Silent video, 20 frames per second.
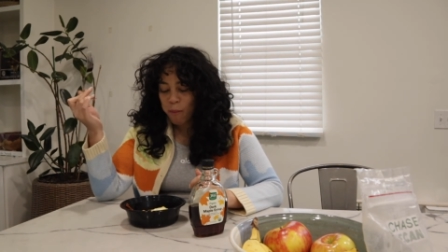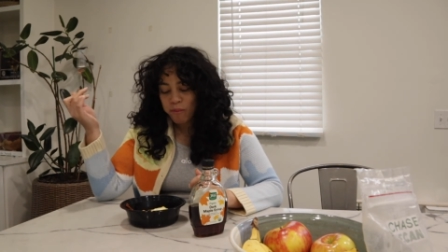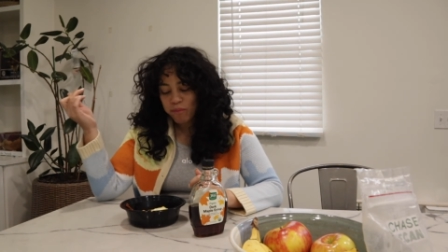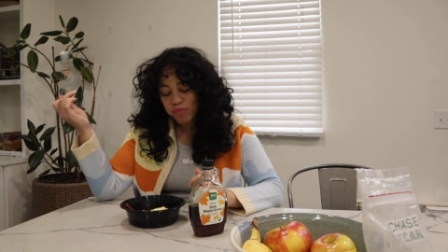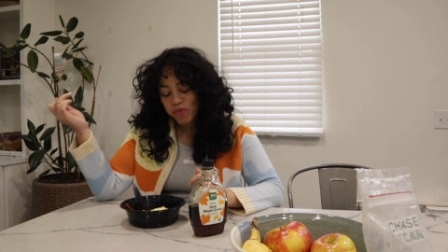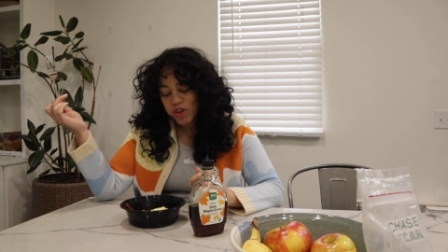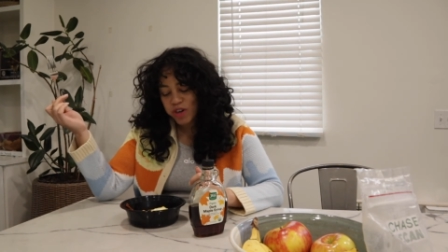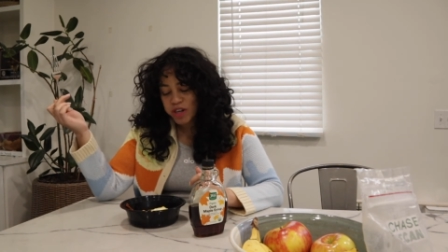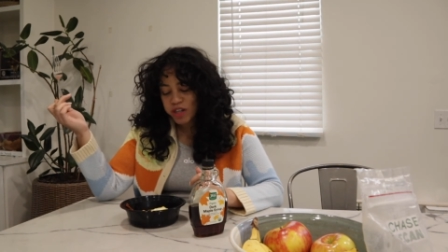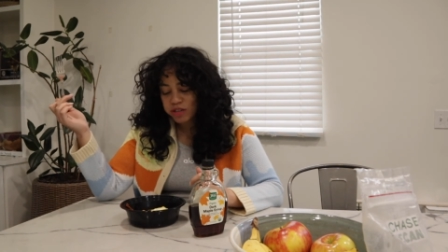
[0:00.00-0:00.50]

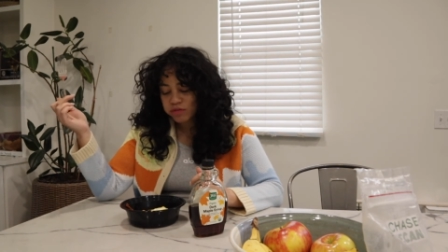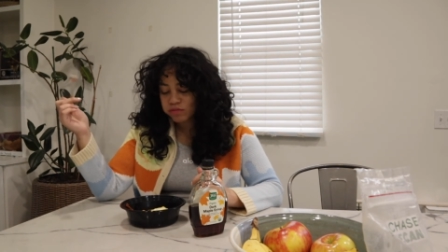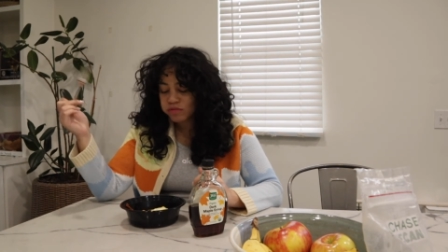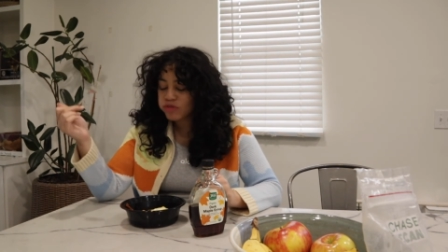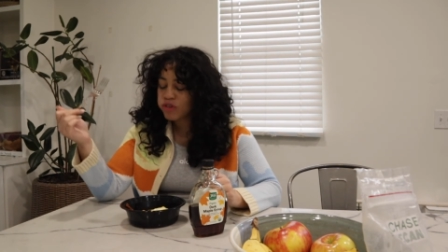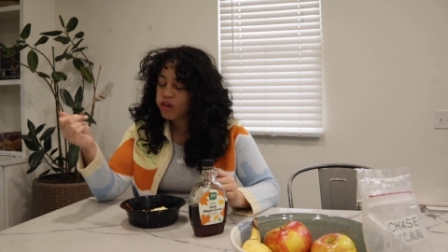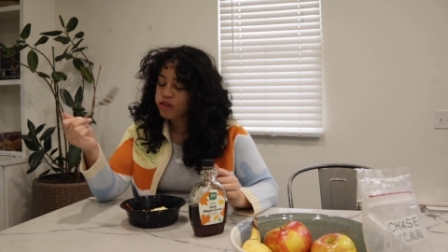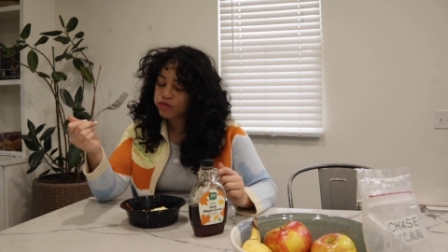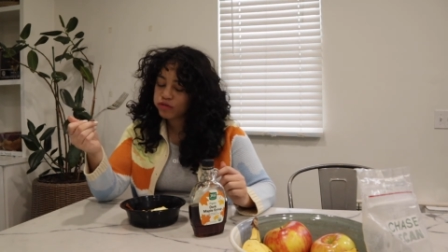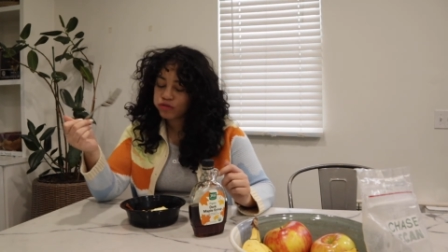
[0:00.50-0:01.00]
today
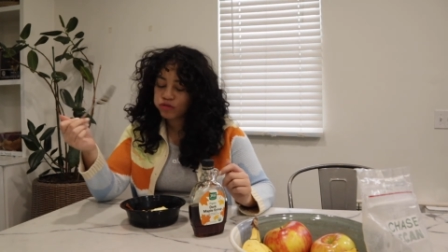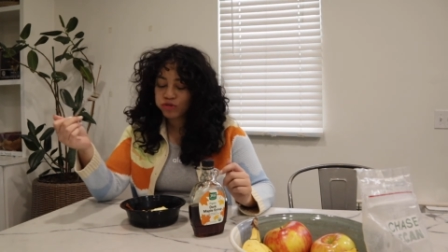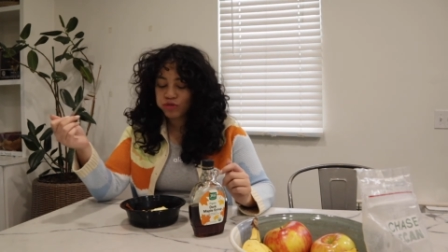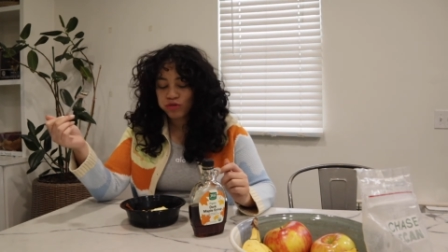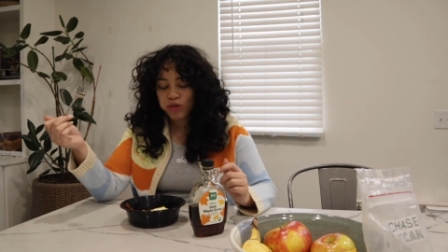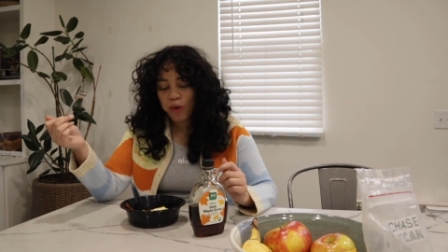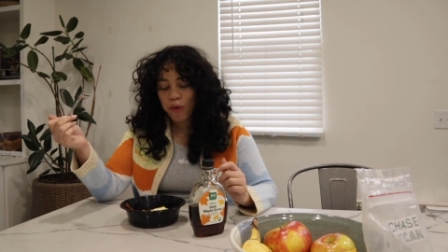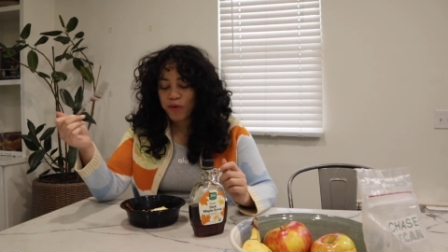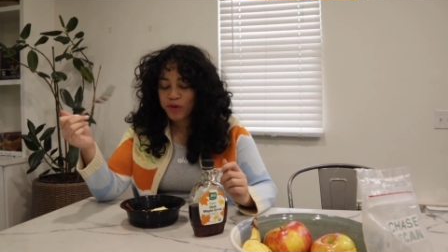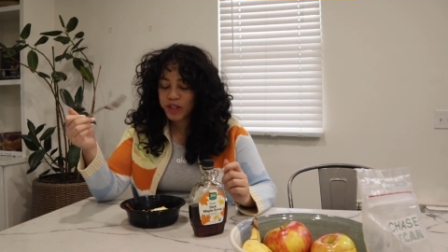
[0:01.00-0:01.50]
because it's
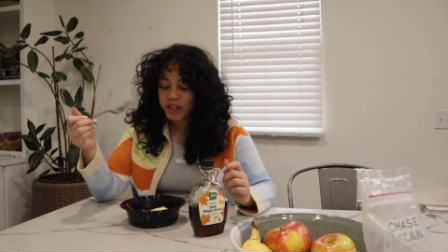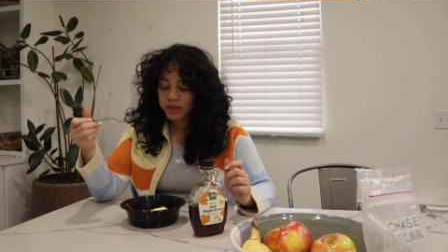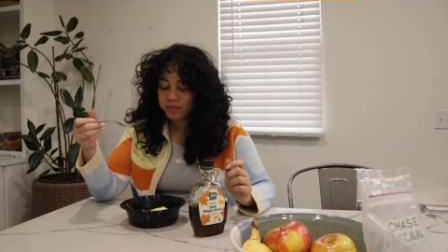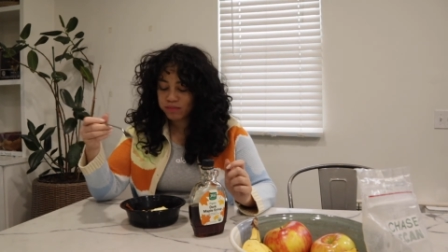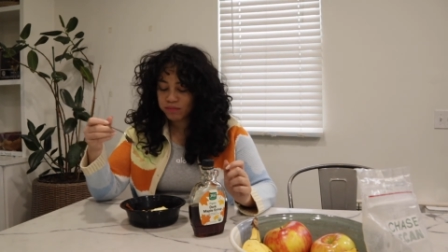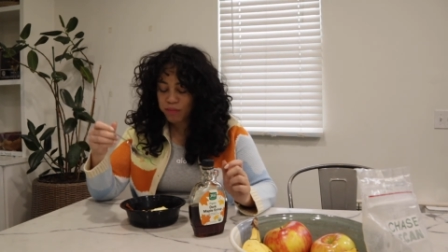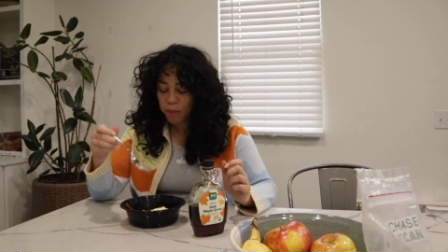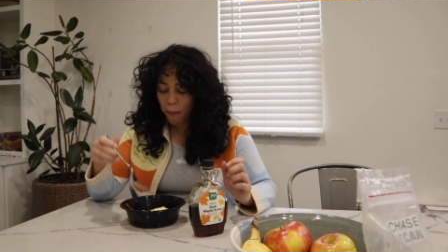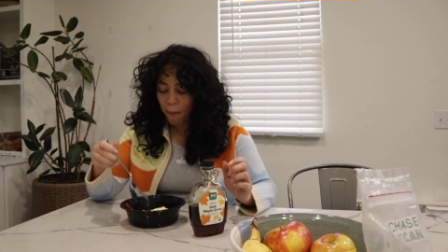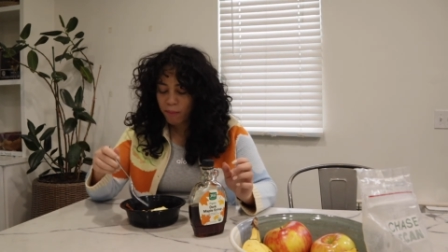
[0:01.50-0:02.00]
so good.
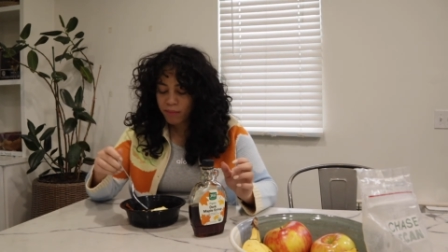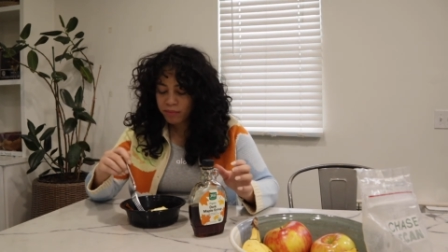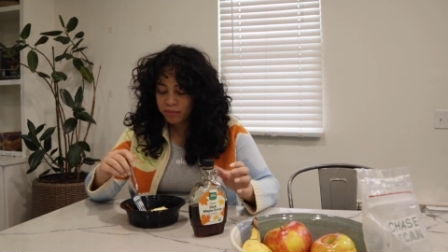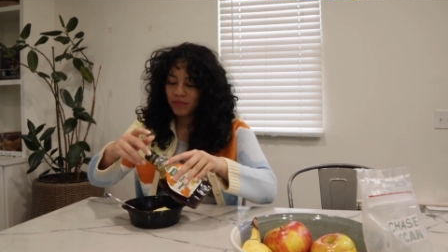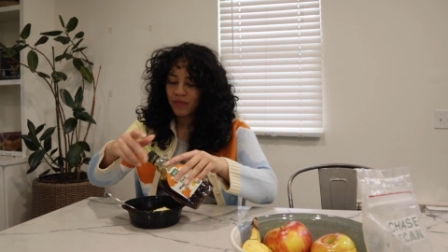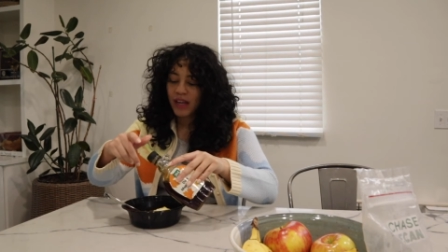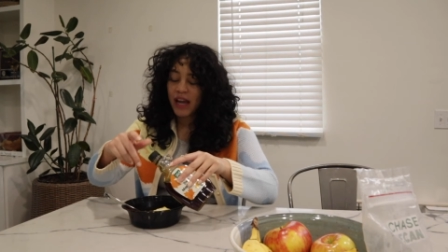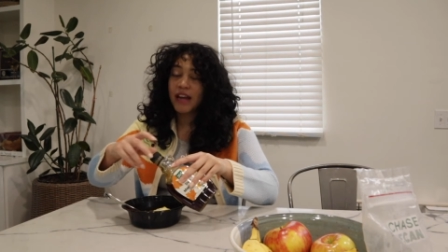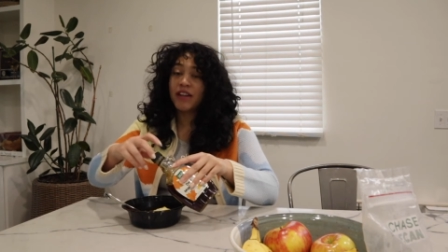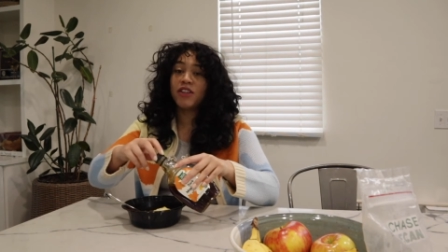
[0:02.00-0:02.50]

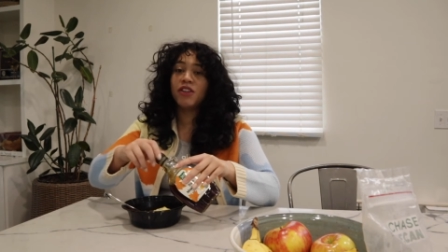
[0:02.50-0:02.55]
And